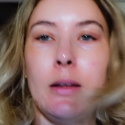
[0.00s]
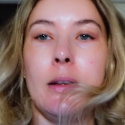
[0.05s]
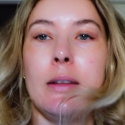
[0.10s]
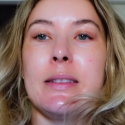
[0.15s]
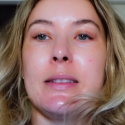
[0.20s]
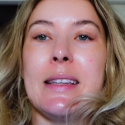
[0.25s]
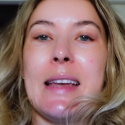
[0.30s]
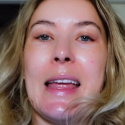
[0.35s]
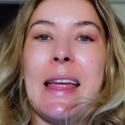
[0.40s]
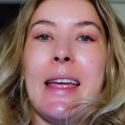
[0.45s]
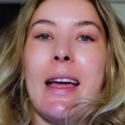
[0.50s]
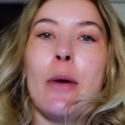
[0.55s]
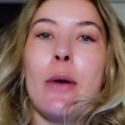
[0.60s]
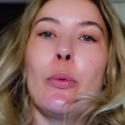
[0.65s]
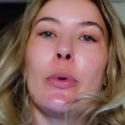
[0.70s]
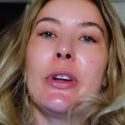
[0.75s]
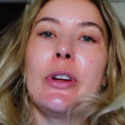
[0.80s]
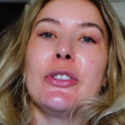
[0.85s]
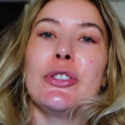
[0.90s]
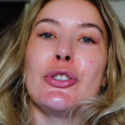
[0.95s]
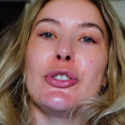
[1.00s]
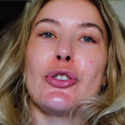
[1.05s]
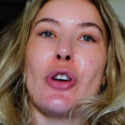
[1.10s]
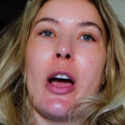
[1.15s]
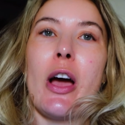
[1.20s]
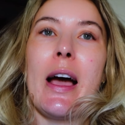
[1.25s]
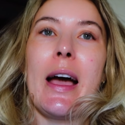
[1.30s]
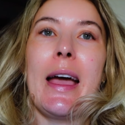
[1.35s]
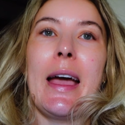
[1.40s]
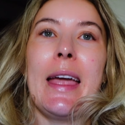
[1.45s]
Today I wanted to
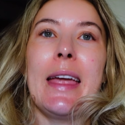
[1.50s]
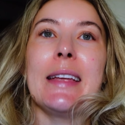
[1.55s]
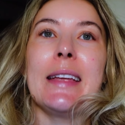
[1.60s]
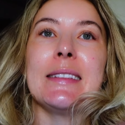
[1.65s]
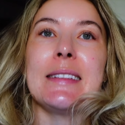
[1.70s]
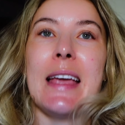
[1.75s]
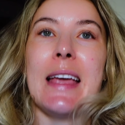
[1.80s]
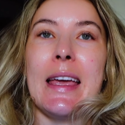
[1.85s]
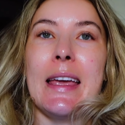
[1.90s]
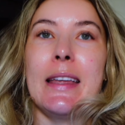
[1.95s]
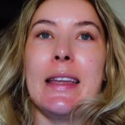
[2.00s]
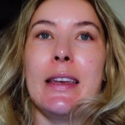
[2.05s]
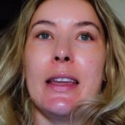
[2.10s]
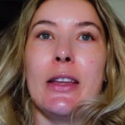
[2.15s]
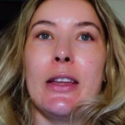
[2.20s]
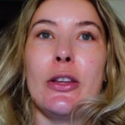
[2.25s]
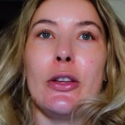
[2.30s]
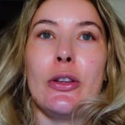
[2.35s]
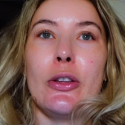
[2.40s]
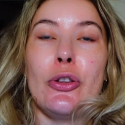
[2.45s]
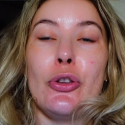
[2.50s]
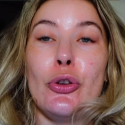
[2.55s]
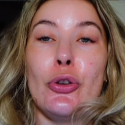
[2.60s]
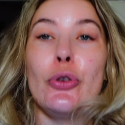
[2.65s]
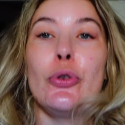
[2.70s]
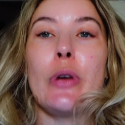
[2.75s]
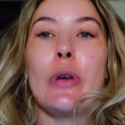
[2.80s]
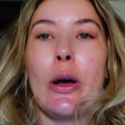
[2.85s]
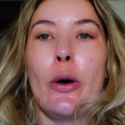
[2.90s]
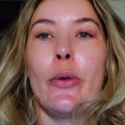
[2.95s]
try 10
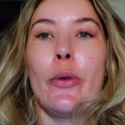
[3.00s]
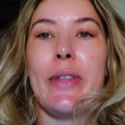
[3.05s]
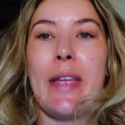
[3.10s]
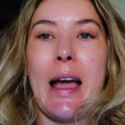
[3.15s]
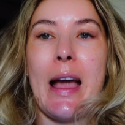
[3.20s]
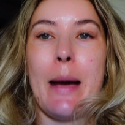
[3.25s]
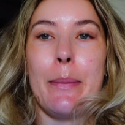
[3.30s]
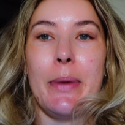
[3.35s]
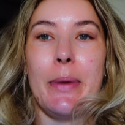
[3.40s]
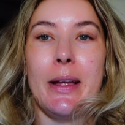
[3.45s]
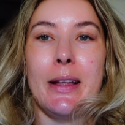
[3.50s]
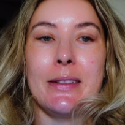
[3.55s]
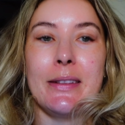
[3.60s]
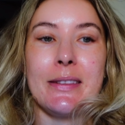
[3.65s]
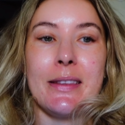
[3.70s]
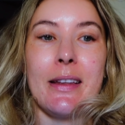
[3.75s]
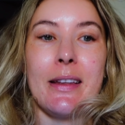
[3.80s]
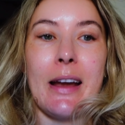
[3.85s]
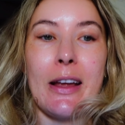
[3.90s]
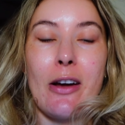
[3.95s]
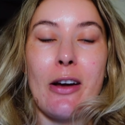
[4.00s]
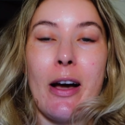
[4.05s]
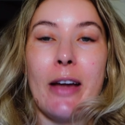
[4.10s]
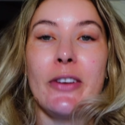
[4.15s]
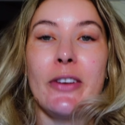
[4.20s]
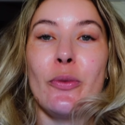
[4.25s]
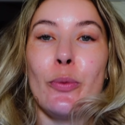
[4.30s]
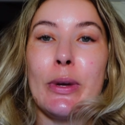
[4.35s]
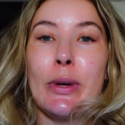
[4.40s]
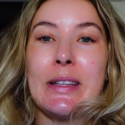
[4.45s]
new healthy habits that I
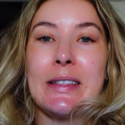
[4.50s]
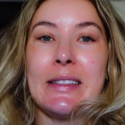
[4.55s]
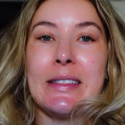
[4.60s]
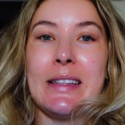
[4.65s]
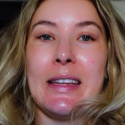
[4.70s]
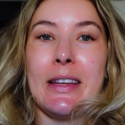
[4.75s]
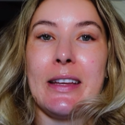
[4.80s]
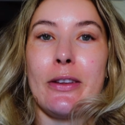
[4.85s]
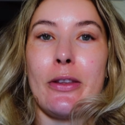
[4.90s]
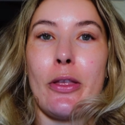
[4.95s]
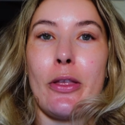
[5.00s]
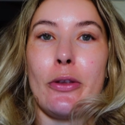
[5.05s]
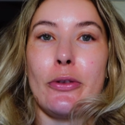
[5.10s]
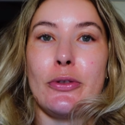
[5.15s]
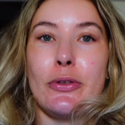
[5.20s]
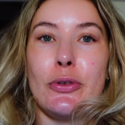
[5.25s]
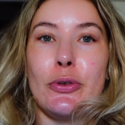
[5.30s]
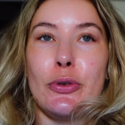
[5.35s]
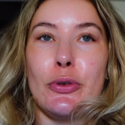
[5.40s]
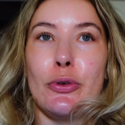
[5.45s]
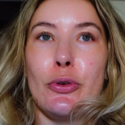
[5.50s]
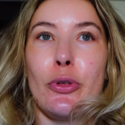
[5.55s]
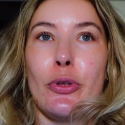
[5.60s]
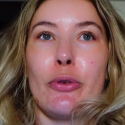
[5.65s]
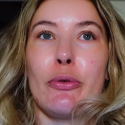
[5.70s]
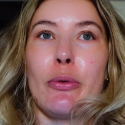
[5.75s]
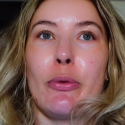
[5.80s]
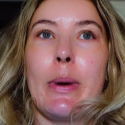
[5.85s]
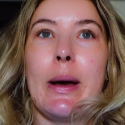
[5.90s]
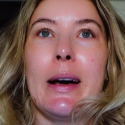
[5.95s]
kind of want to stick to
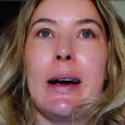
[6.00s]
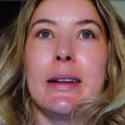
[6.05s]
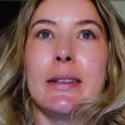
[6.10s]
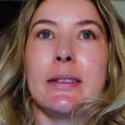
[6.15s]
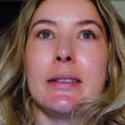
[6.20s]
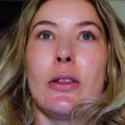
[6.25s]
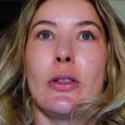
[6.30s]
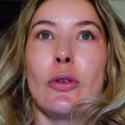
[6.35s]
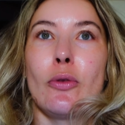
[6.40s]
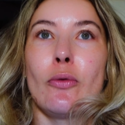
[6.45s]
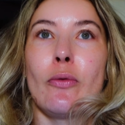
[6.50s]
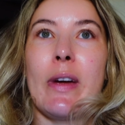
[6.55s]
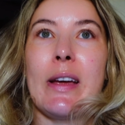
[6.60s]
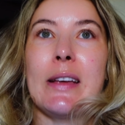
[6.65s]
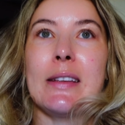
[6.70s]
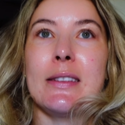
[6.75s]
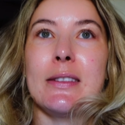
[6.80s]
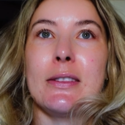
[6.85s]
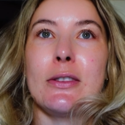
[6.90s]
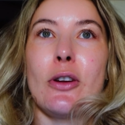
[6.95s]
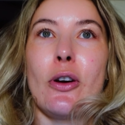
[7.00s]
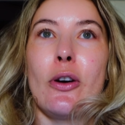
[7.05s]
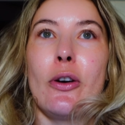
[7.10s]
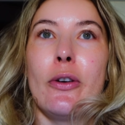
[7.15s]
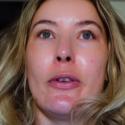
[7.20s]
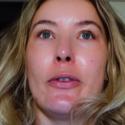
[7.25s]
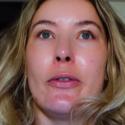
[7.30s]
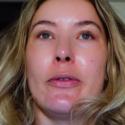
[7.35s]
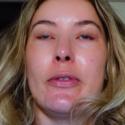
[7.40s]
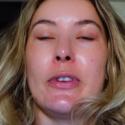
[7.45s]
throughout the rest
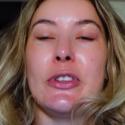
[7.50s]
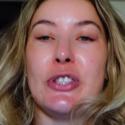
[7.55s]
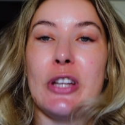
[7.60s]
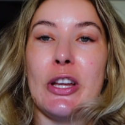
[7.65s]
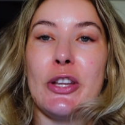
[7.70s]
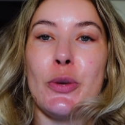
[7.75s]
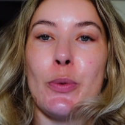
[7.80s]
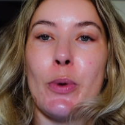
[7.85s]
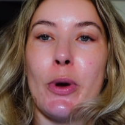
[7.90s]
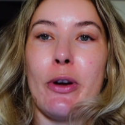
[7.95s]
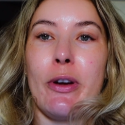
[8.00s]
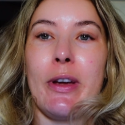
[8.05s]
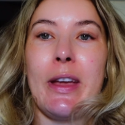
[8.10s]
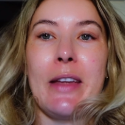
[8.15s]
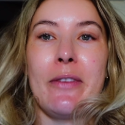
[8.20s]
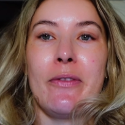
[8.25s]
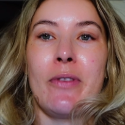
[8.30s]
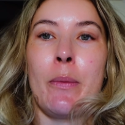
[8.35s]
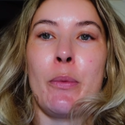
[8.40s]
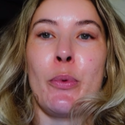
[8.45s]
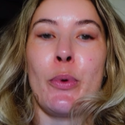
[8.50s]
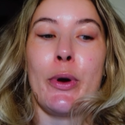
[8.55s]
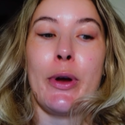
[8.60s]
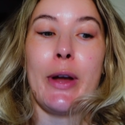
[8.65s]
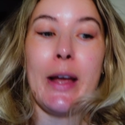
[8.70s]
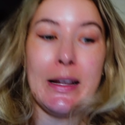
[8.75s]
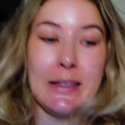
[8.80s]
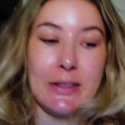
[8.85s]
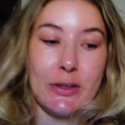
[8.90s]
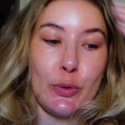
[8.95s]
of January and
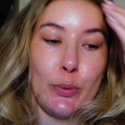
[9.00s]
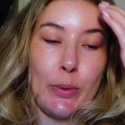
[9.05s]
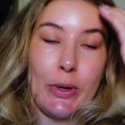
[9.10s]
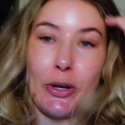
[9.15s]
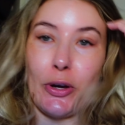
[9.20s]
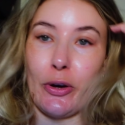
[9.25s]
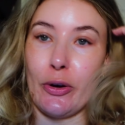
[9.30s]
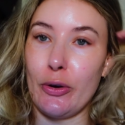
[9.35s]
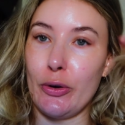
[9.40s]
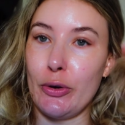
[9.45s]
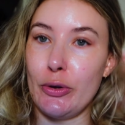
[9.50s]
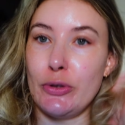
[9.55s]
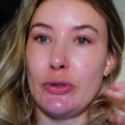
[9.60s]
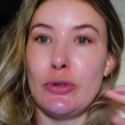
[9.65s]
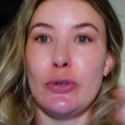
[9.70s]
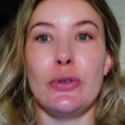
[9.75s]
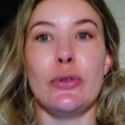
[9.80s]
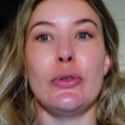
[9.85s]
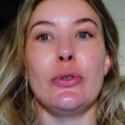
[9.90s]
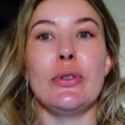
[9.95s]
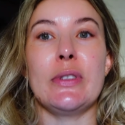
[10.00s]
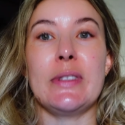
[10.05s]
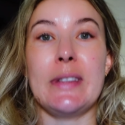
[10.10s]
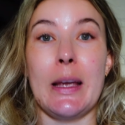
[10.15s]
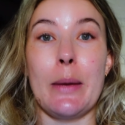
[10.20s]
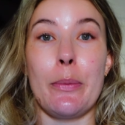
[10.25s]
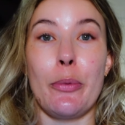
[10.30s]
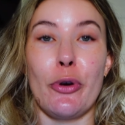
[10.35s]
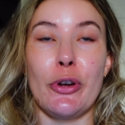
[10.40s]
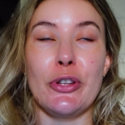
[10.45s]
February until we go to
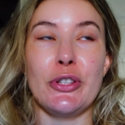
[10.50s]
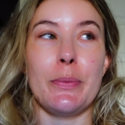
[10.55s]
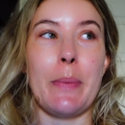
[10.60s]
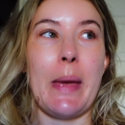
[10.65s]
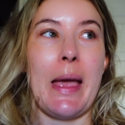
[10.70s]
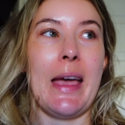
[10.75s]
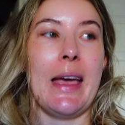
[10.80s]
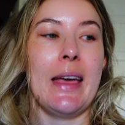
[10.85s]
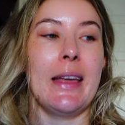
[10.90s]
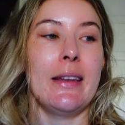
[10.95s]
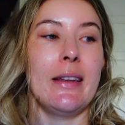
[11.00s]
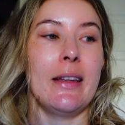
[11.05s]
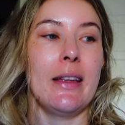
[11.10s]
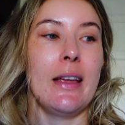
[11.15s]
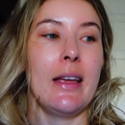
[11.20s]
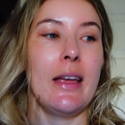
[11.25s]
Singapore and Japan.